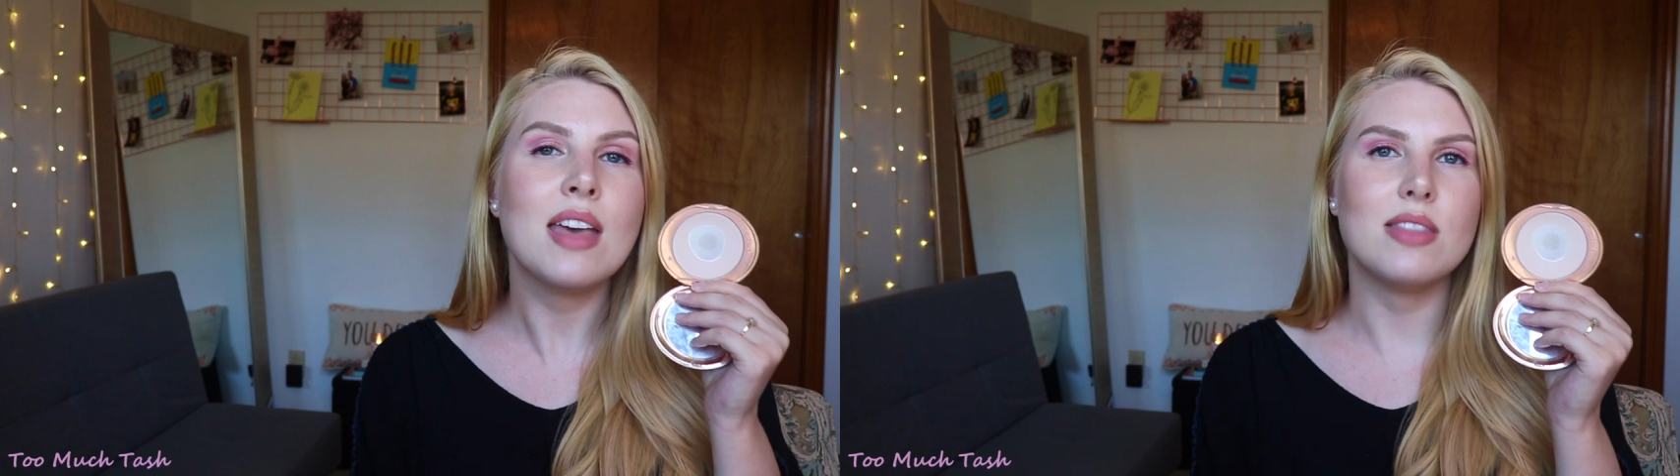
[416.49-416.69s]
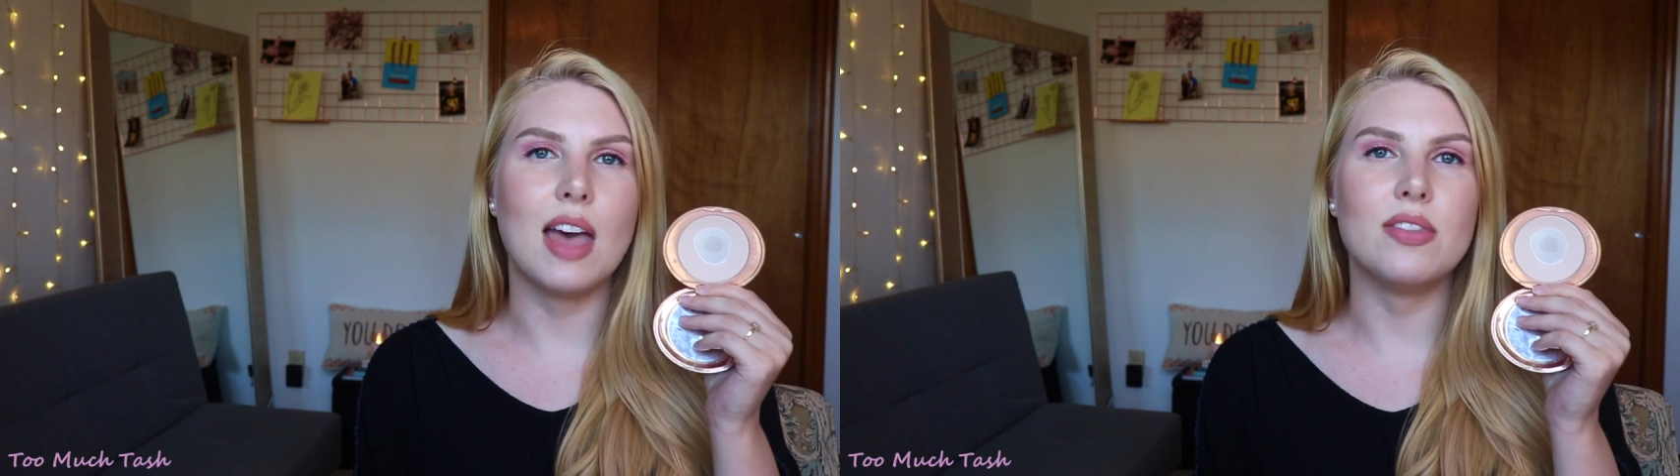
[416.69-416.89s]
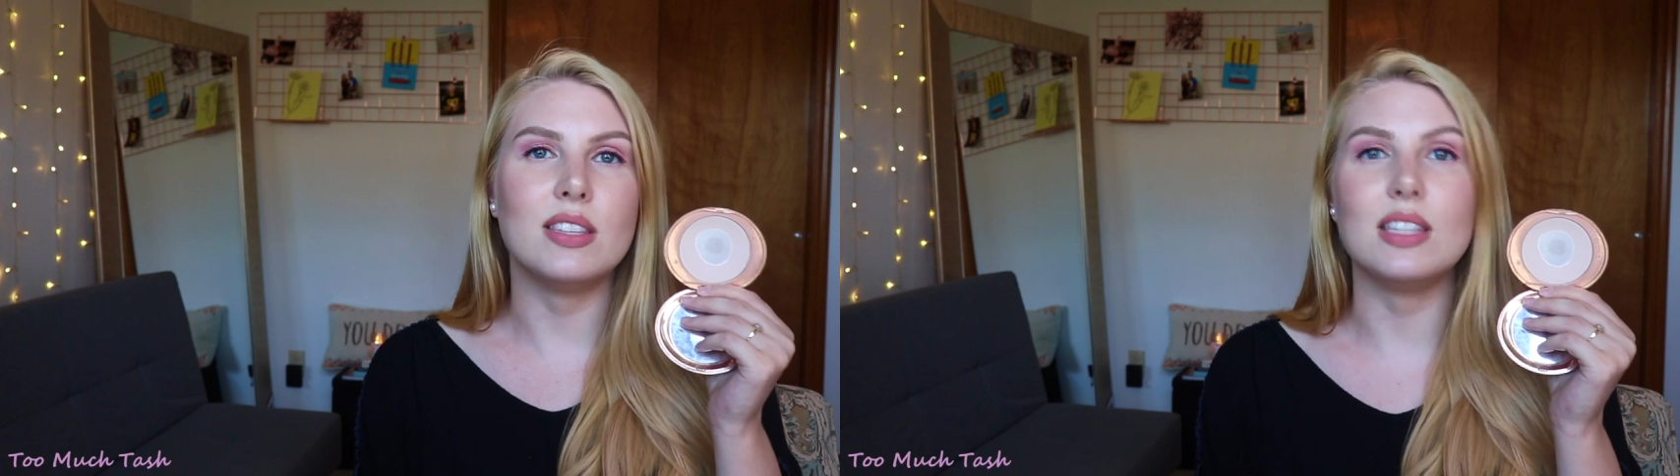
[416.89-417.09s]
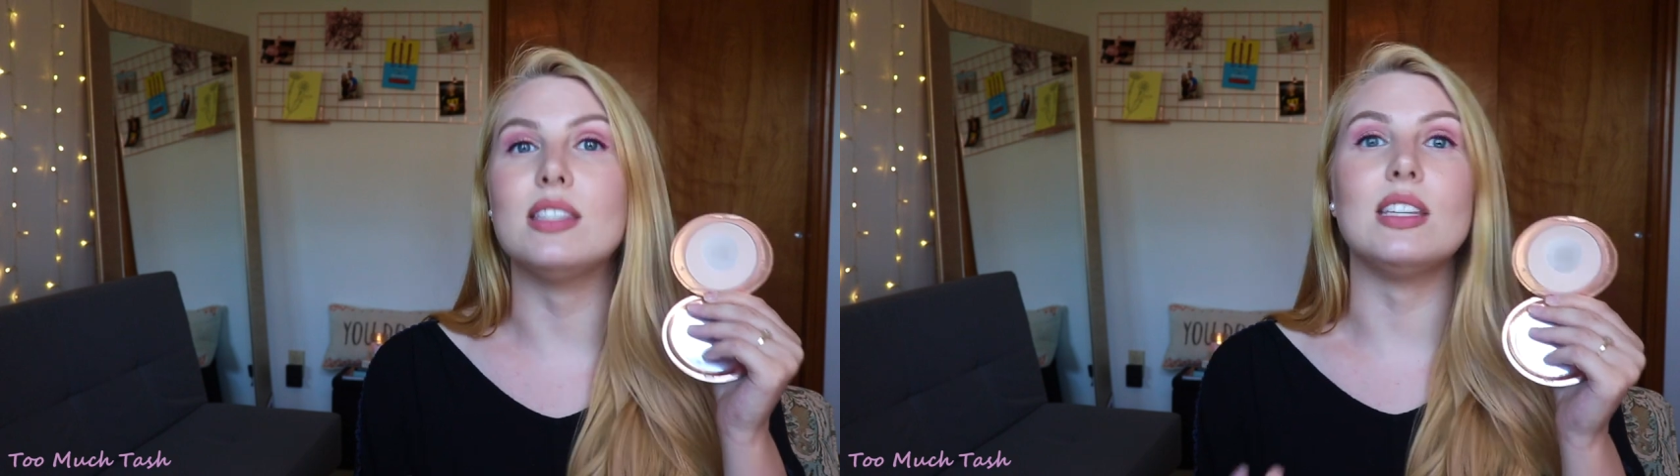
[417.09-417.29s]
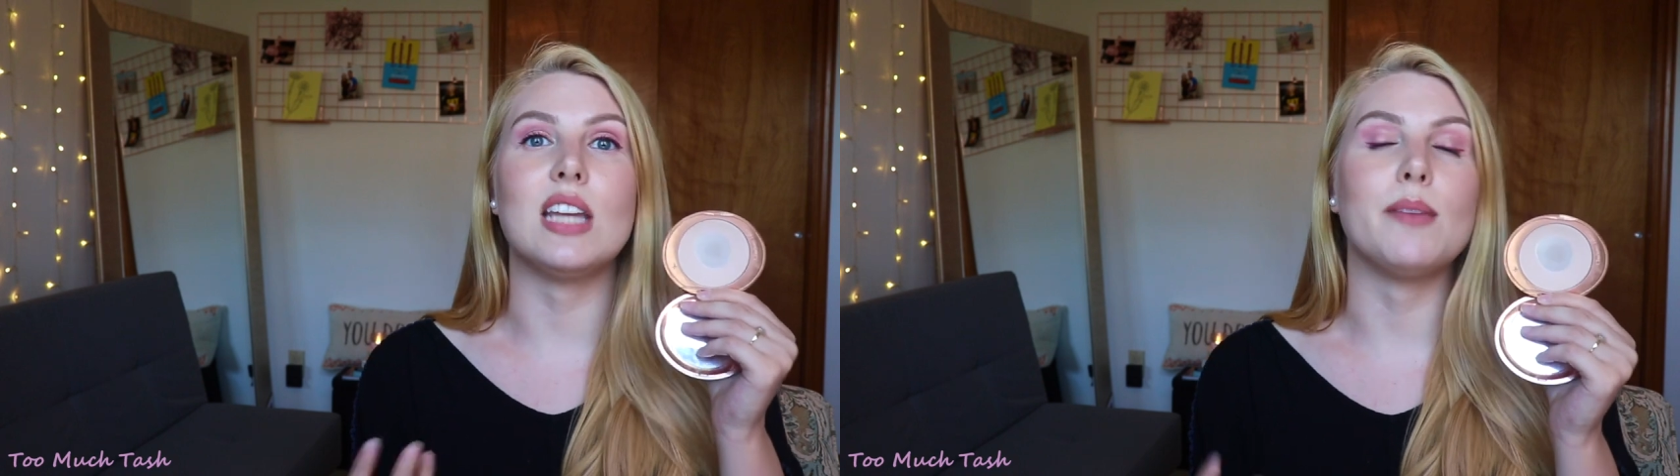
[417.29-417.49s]
that this
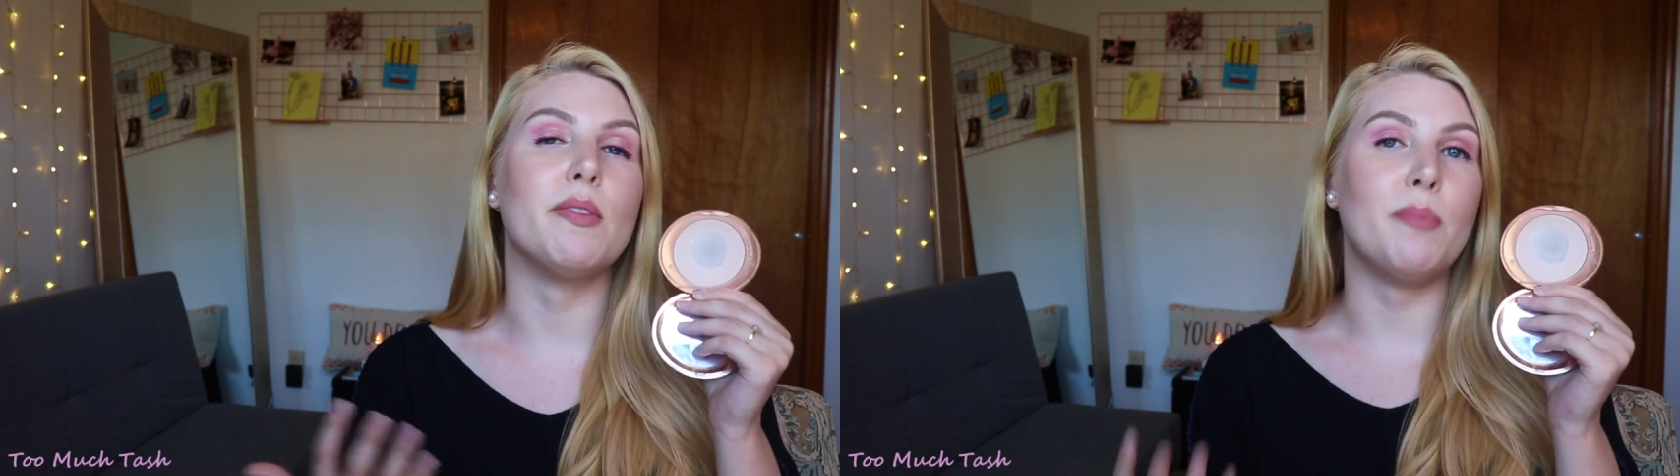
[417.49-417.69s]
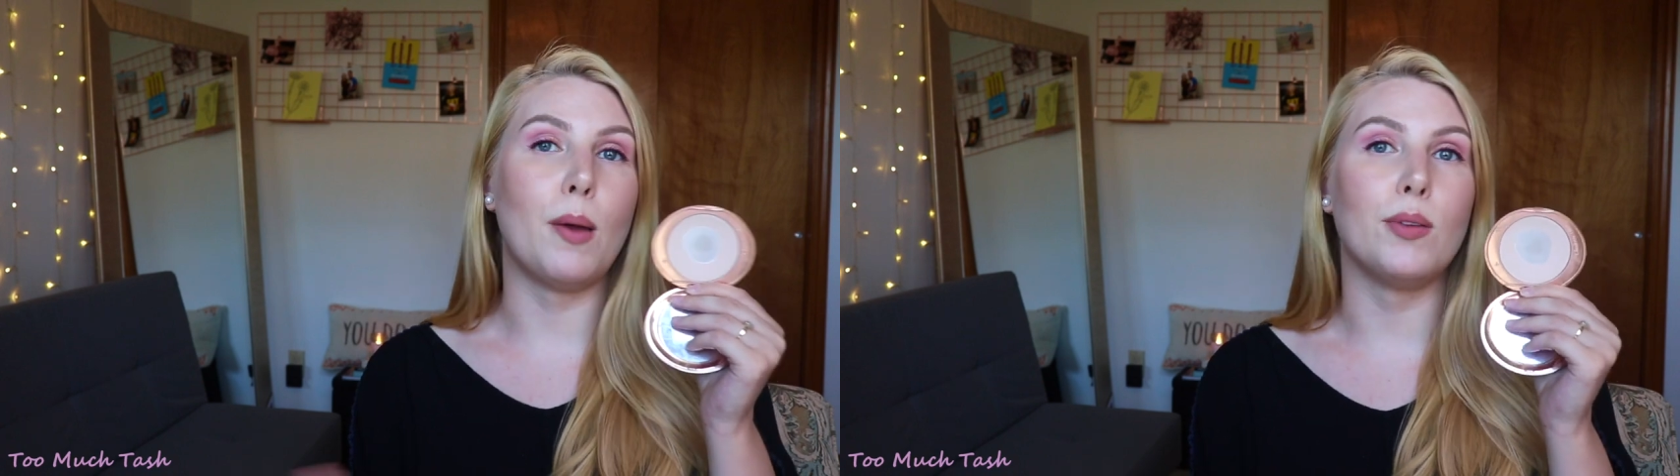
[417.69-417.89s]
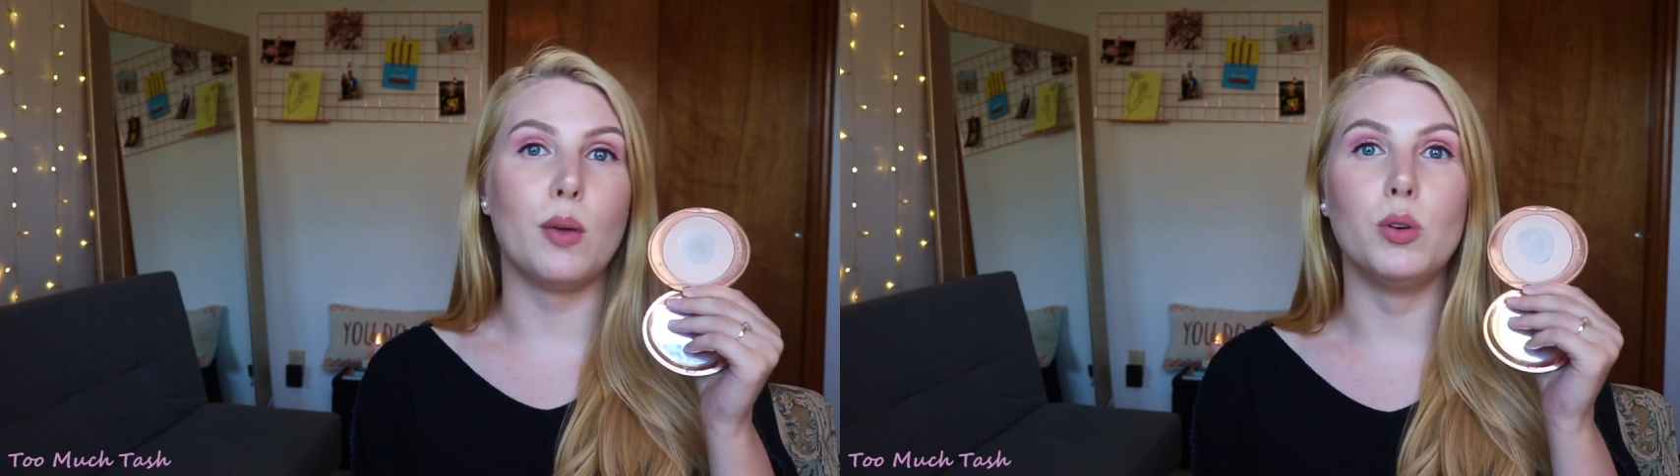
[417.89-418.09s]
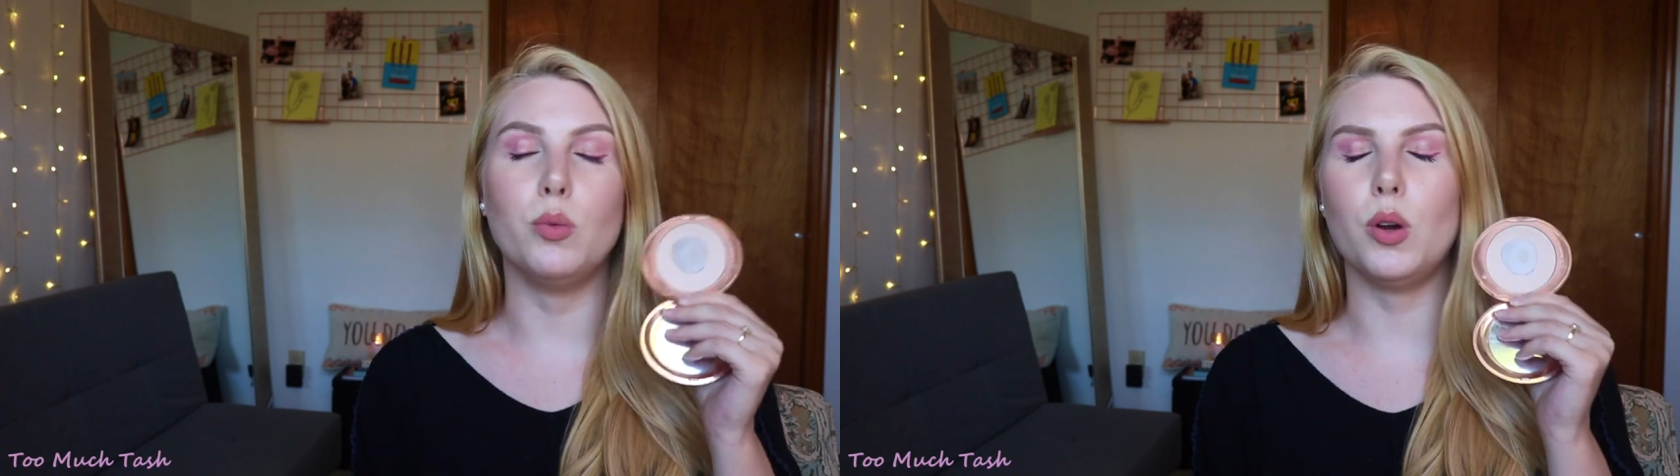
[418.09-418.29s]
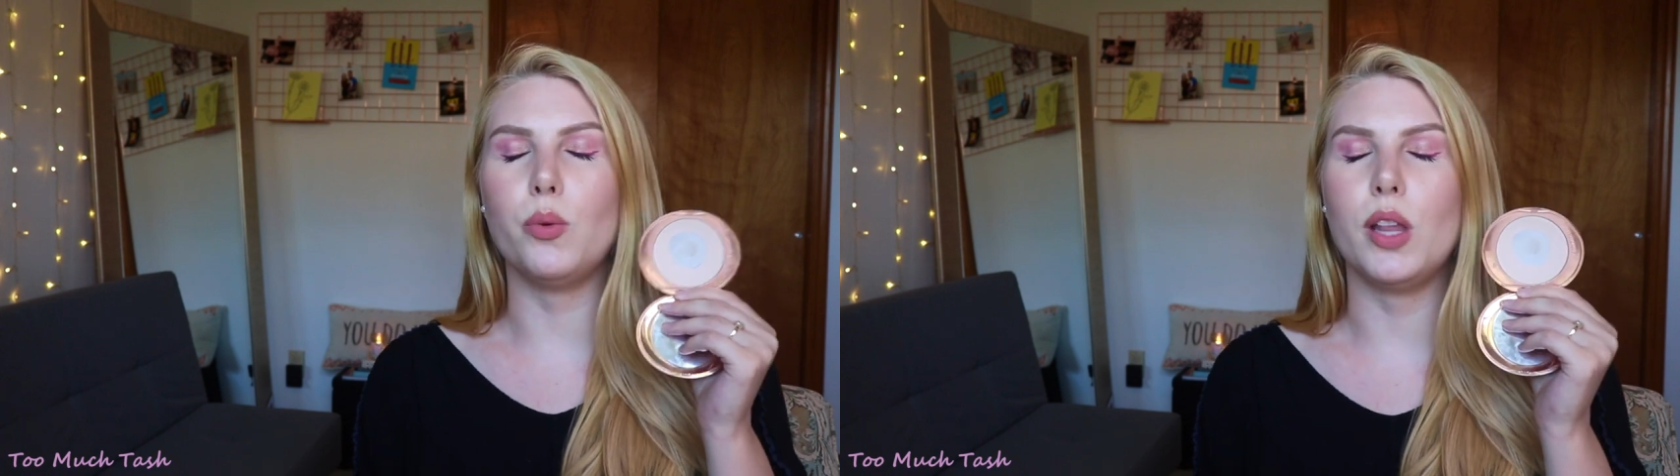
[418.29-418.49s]
is the type of powder that would
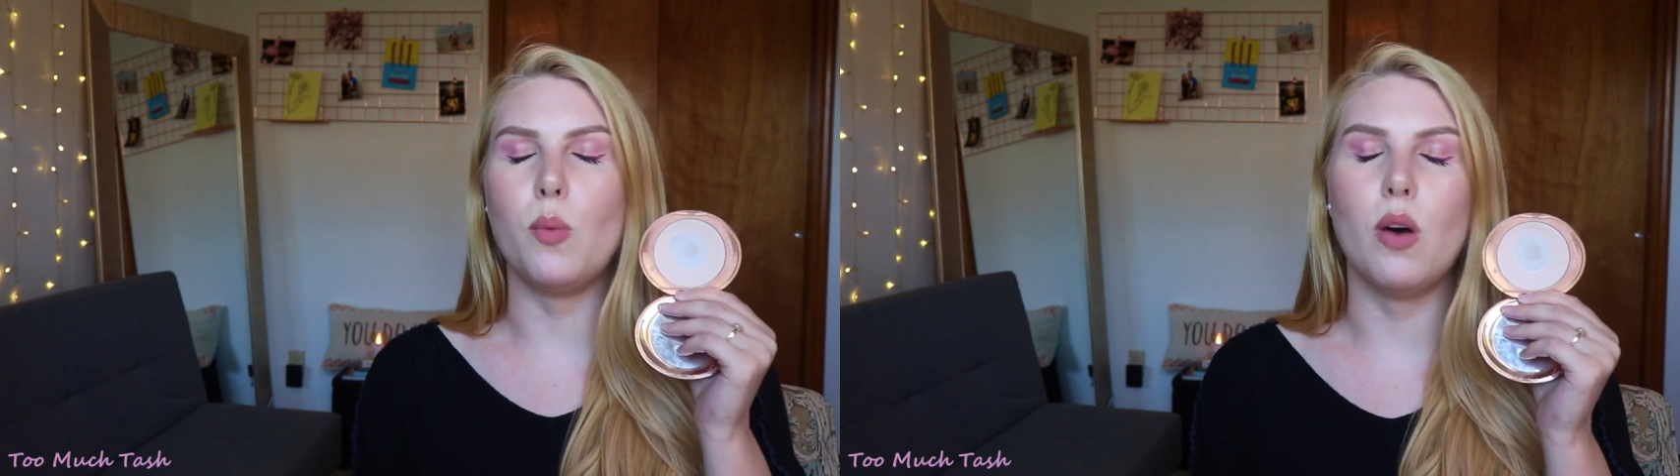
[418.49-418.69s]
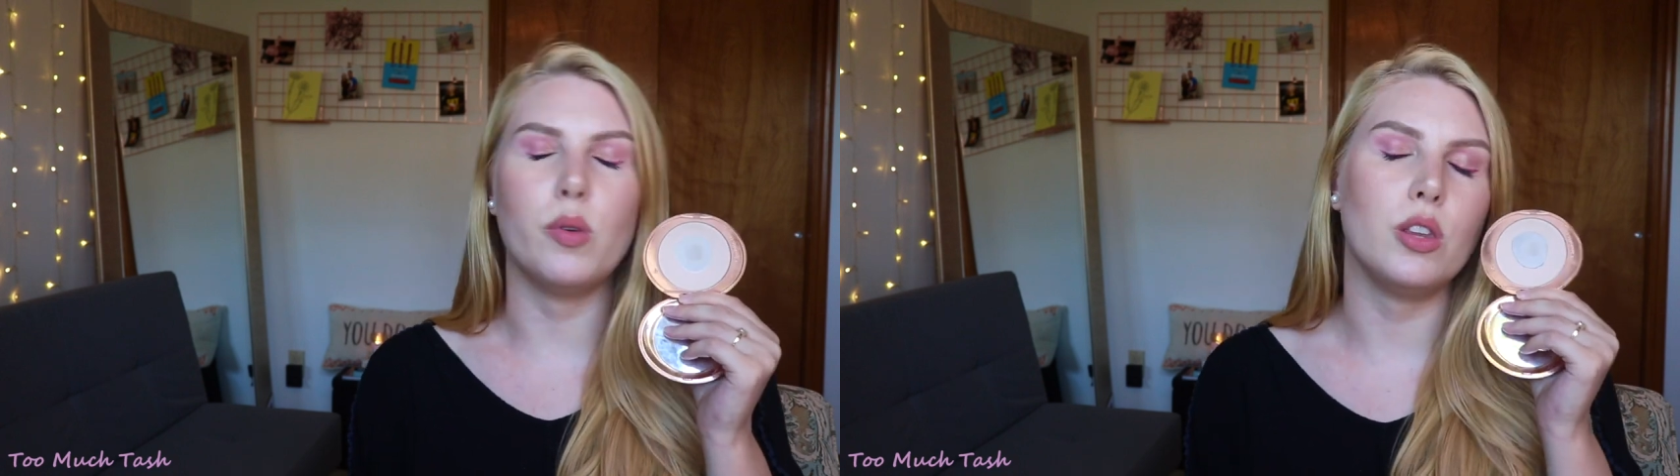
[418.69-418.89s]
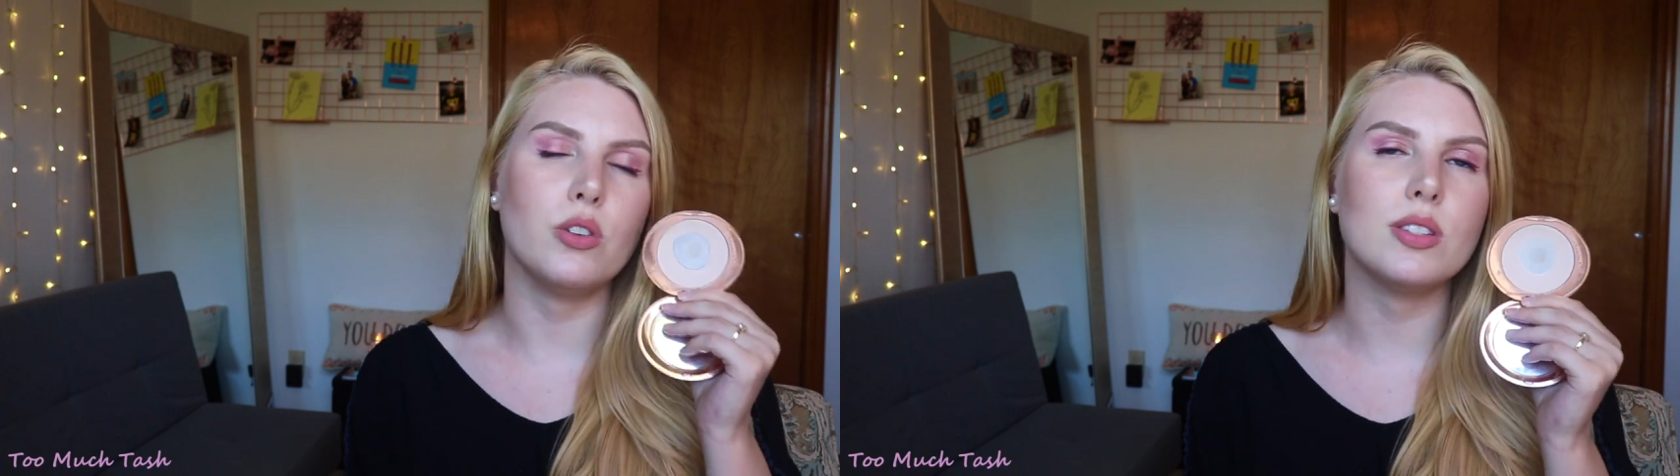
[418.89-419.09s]
work really well with your